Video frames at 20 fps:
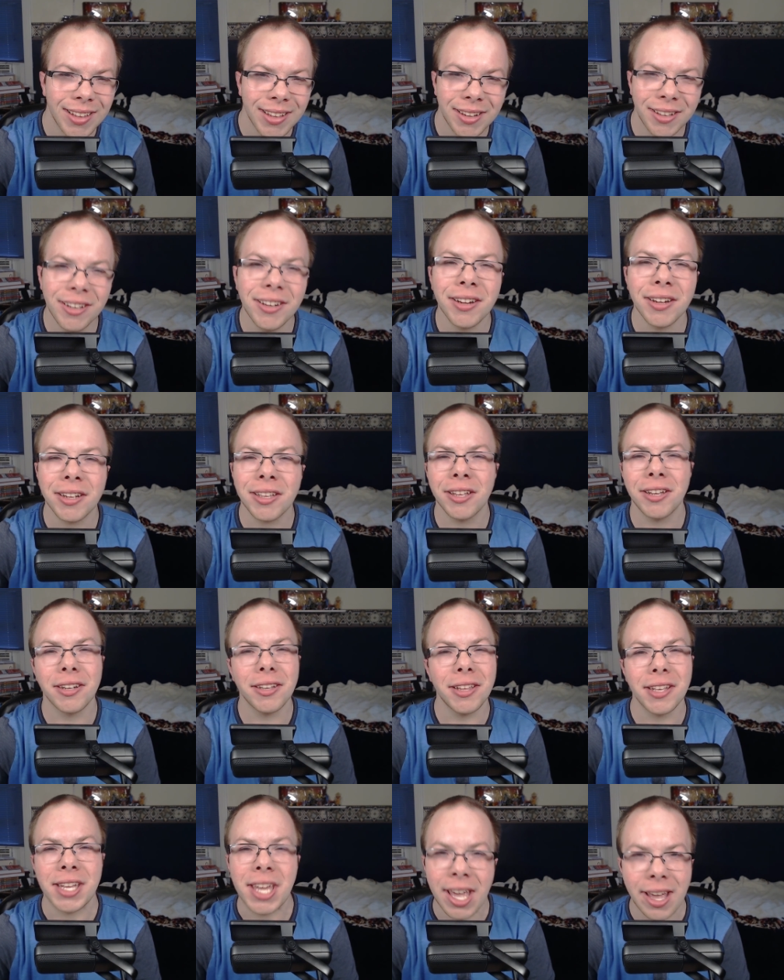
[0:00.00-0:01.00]
clear
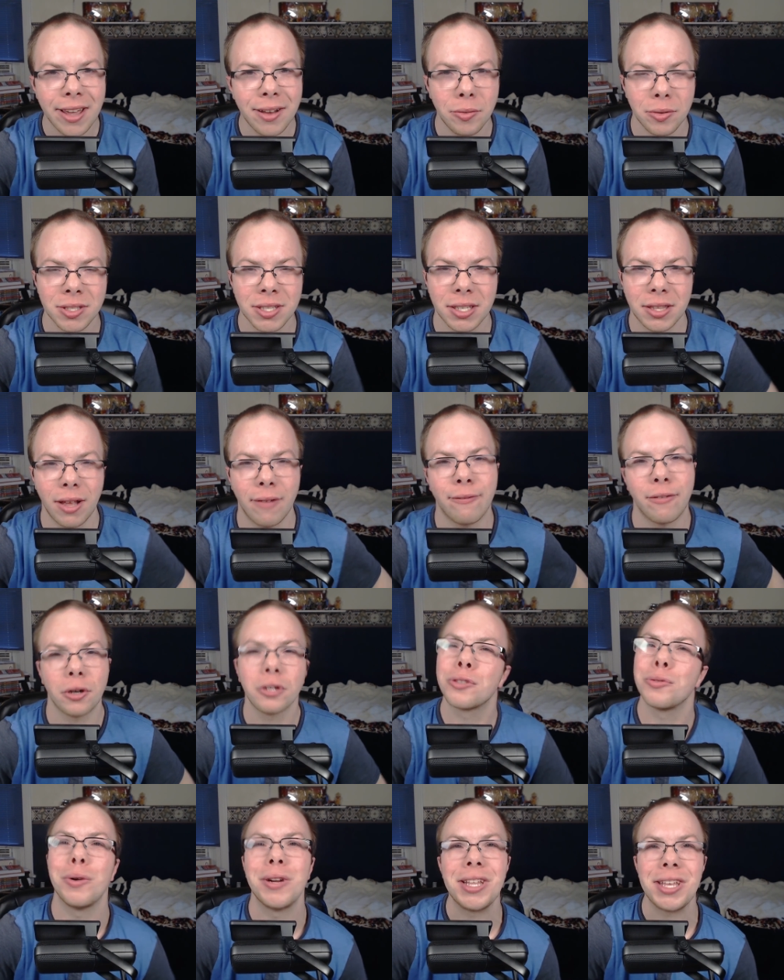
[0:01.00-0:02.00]
clearly Kid was like the
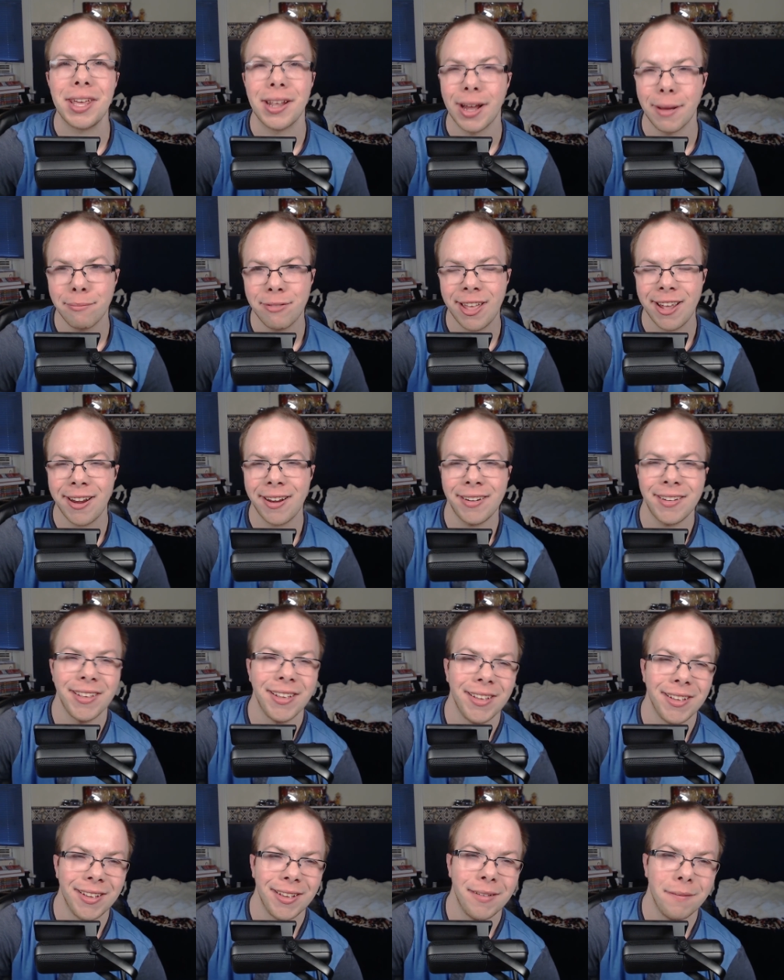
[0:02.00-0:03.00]
first one to get up there
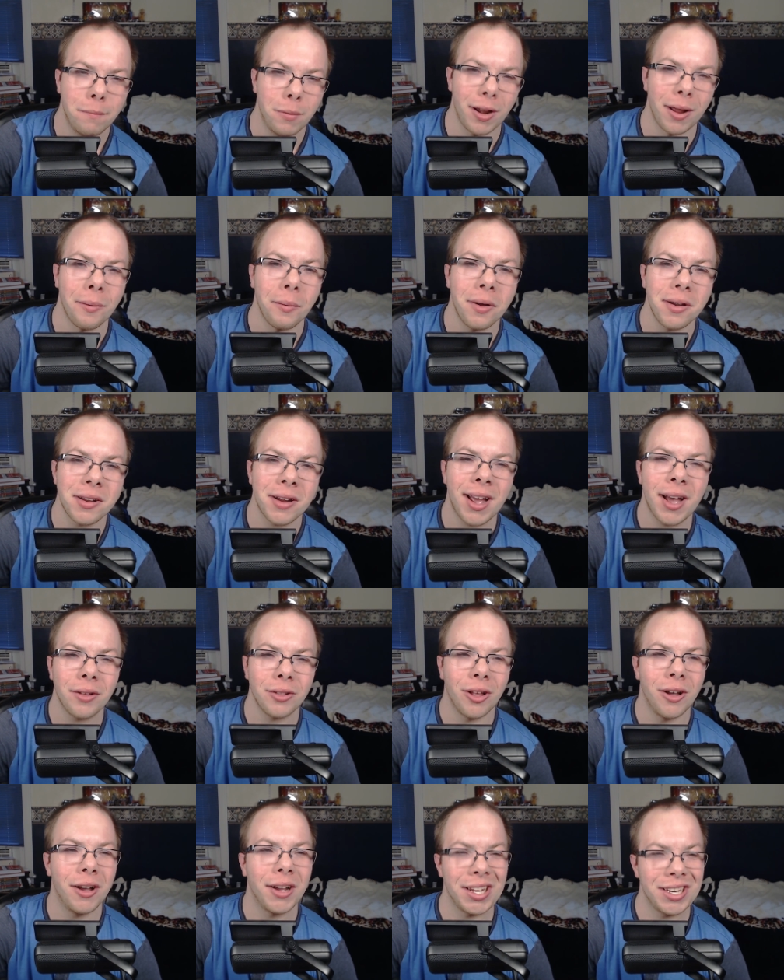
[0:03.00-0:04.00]
but I wonder how
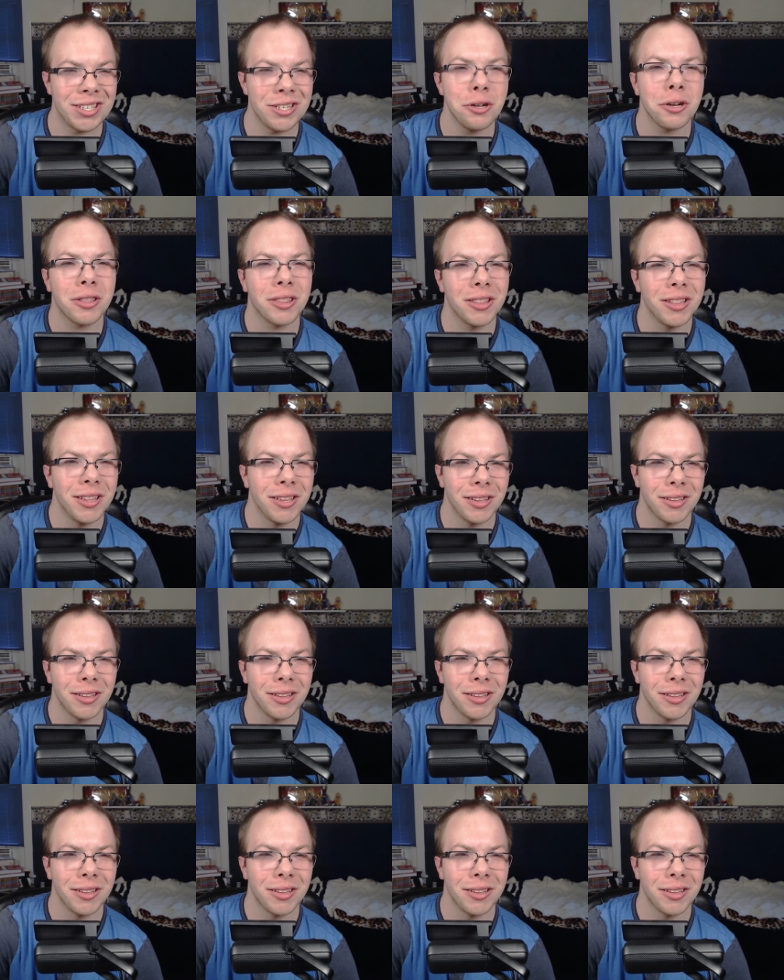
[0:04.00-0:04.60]
long it took